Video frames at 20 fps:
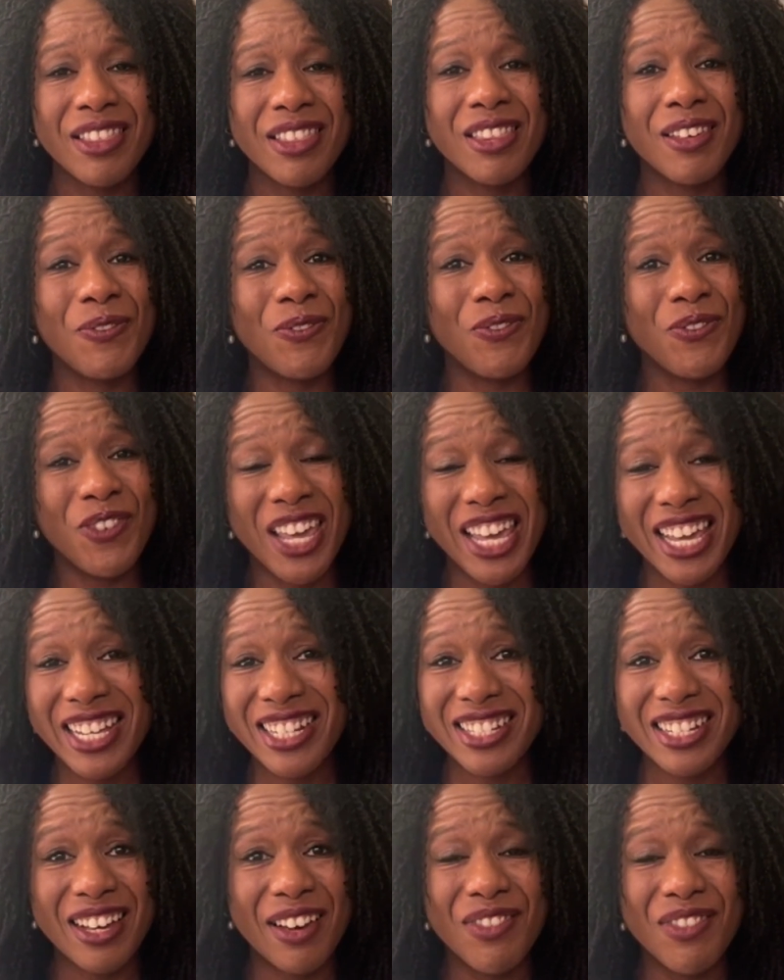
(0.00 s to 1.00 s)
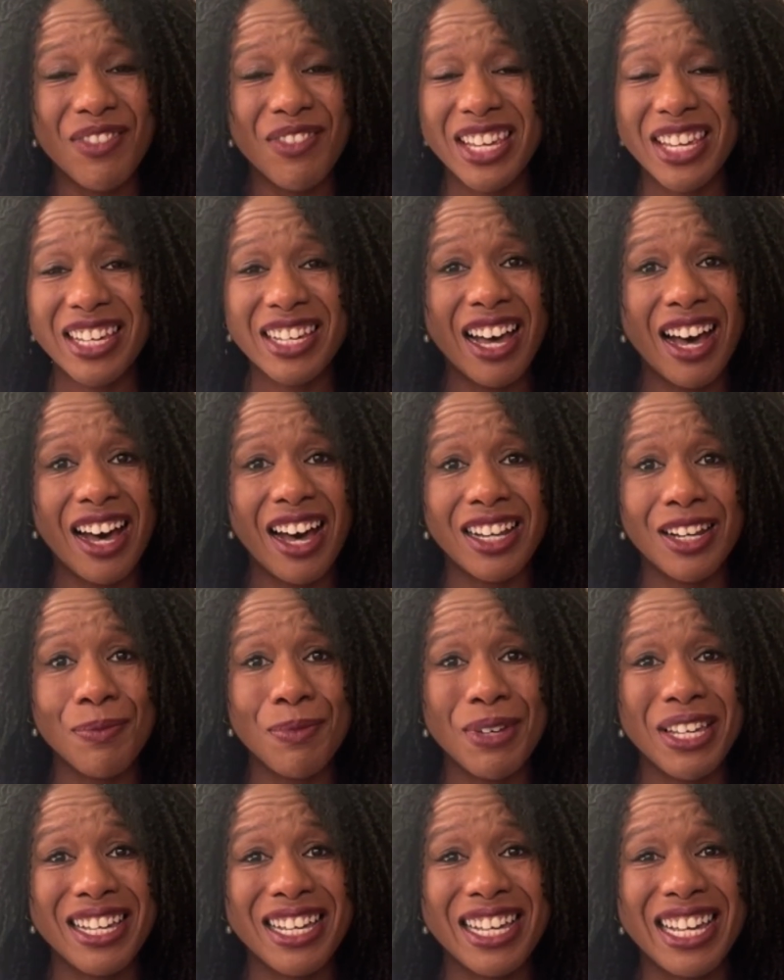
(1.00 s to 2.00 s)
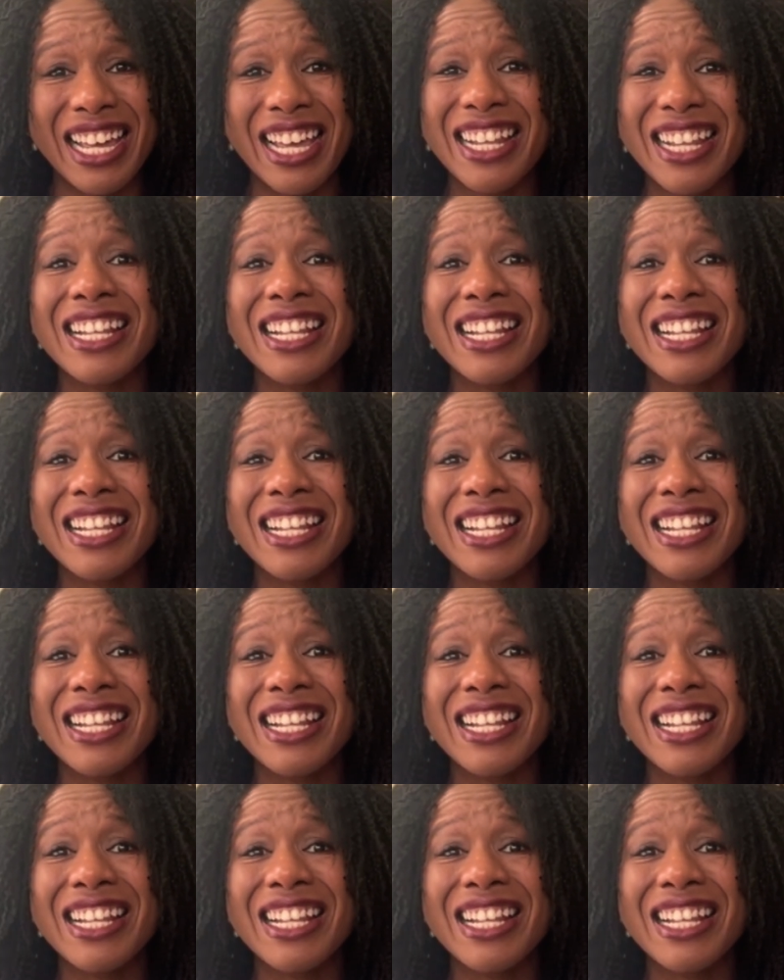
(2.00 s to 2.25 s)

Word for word: The fate of the economy